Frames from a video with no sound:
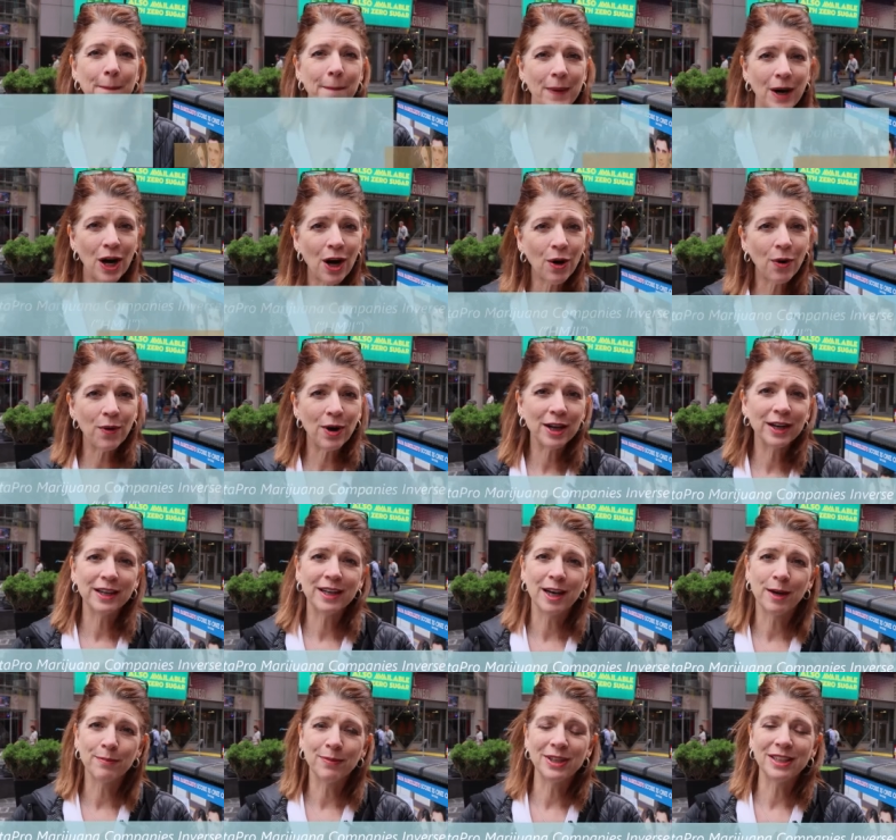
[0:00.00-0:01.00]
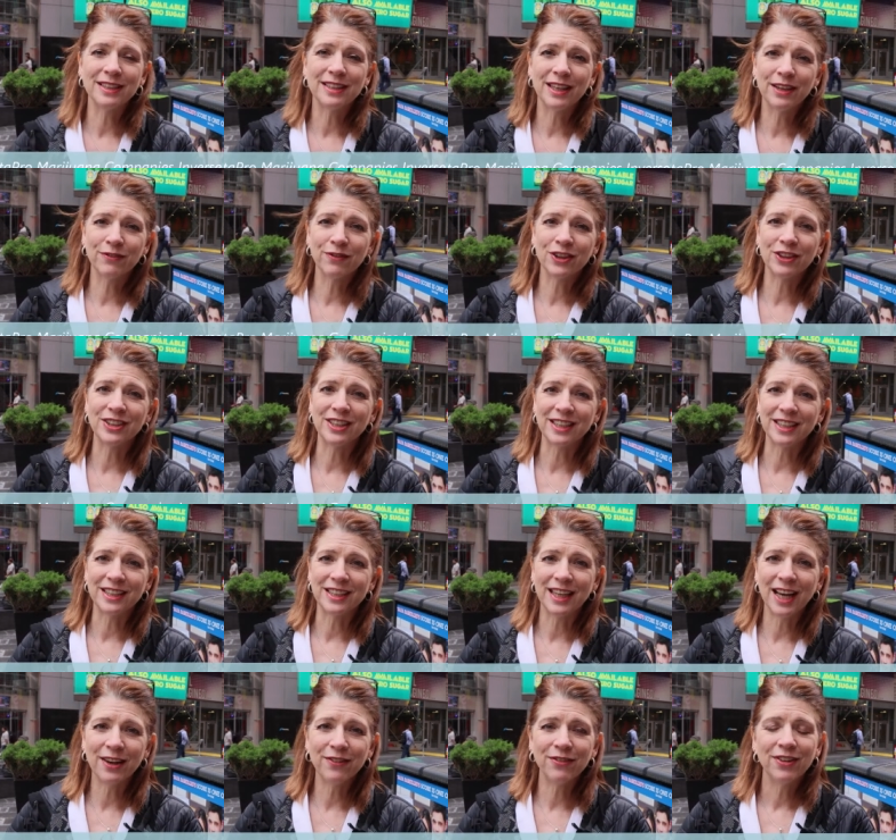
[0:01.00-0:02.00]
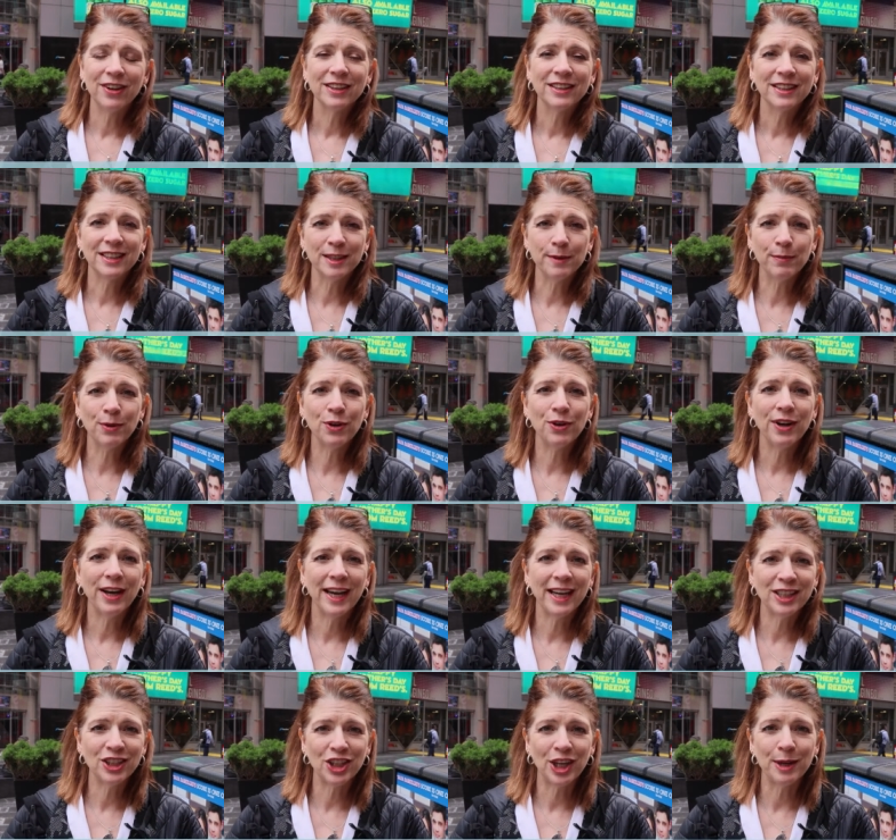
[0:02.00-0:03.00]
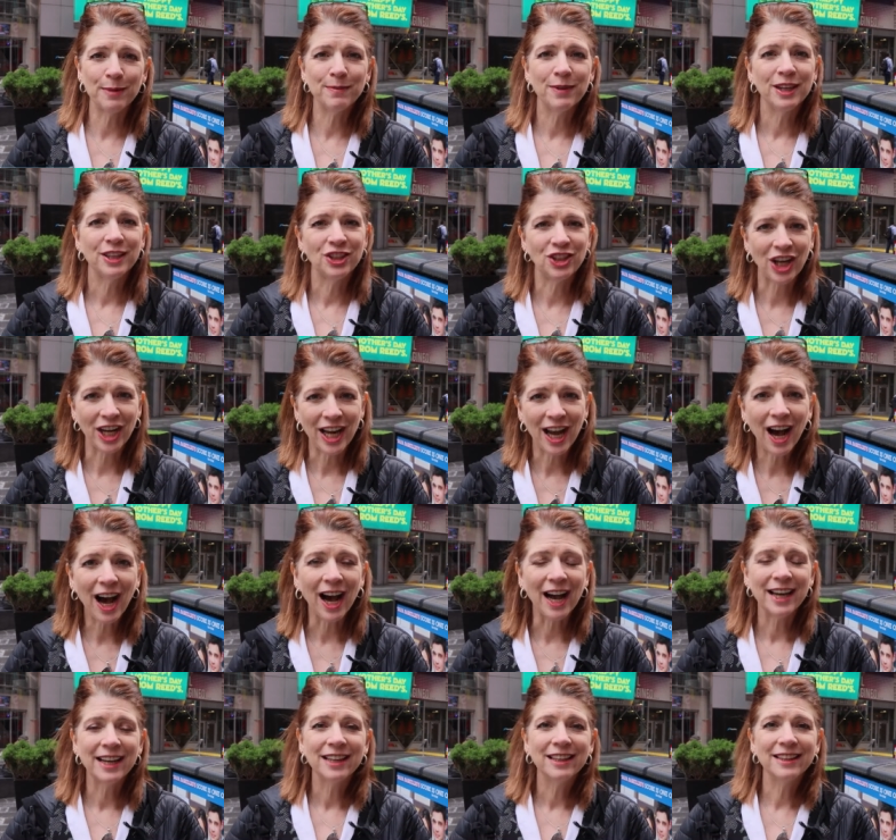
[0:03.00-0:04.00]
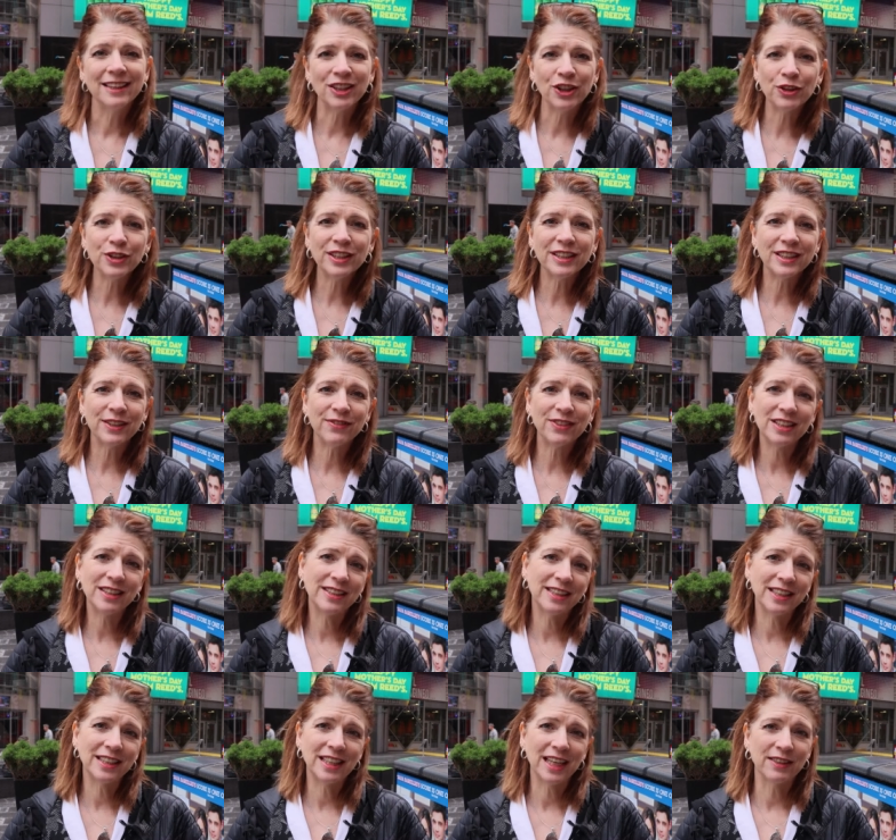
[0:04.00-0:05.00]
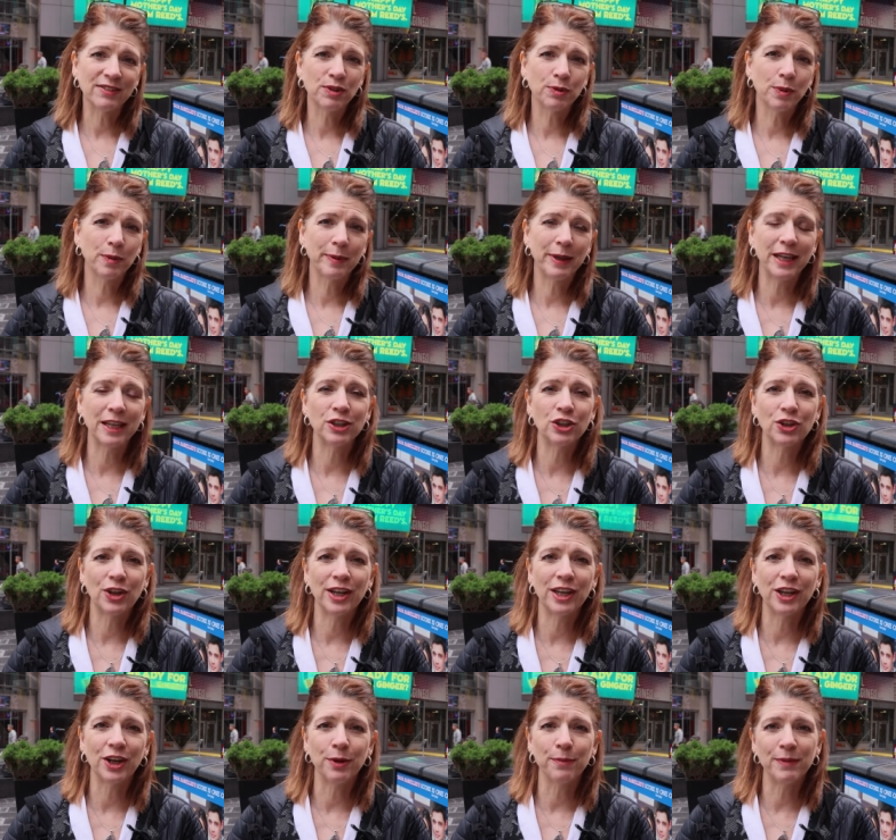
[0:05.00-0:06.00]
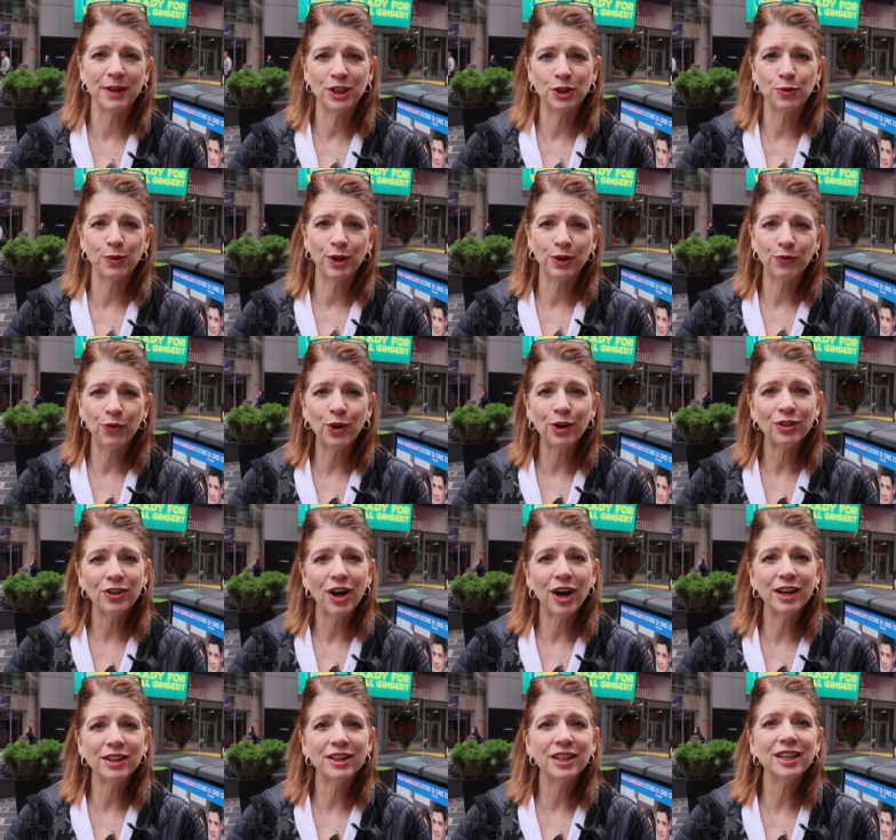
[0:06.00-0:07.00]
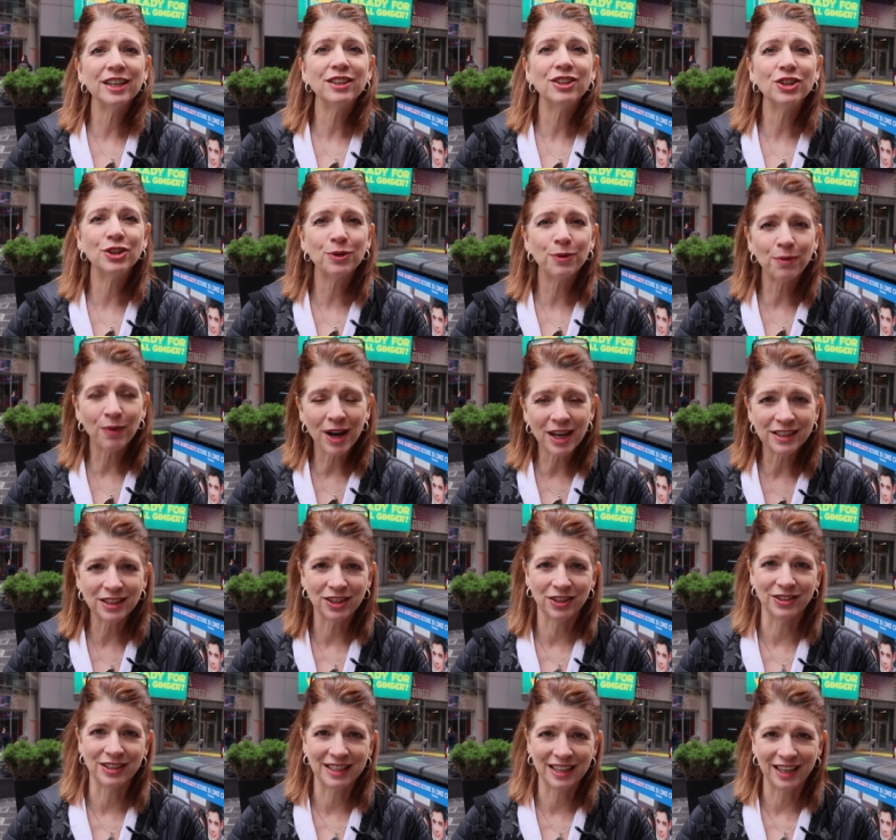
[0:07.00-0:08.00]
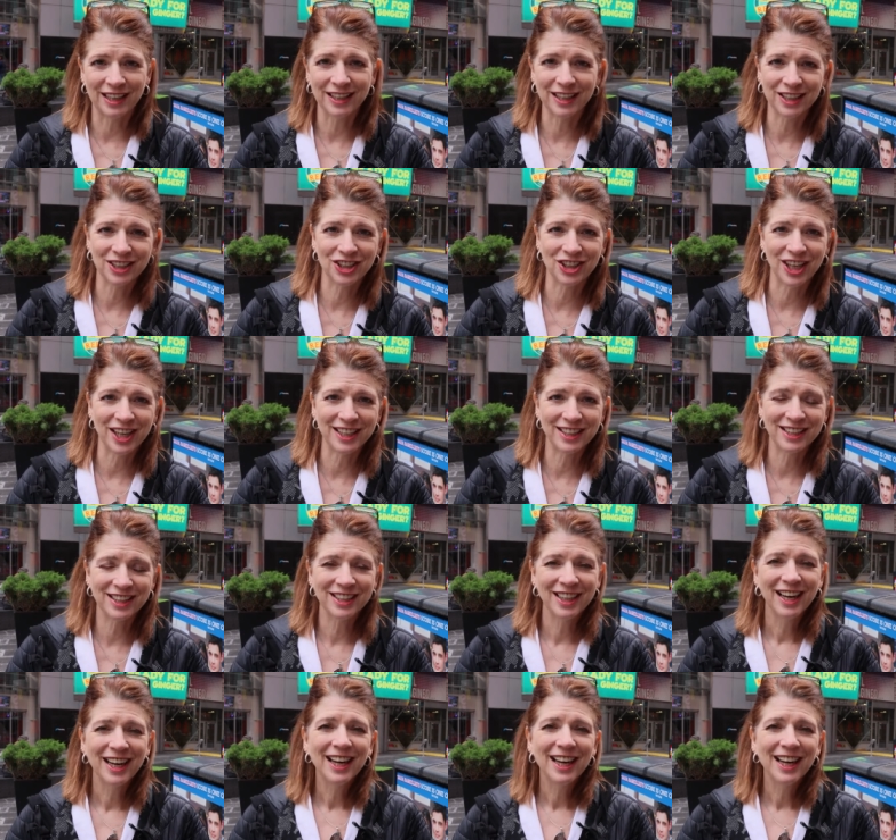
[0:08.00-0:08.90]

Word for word: Marijuana Company's inverse ETF, symbol HMJI. The units of these ETFs will begin trading on May 24th on the Toronto Stock Exchange.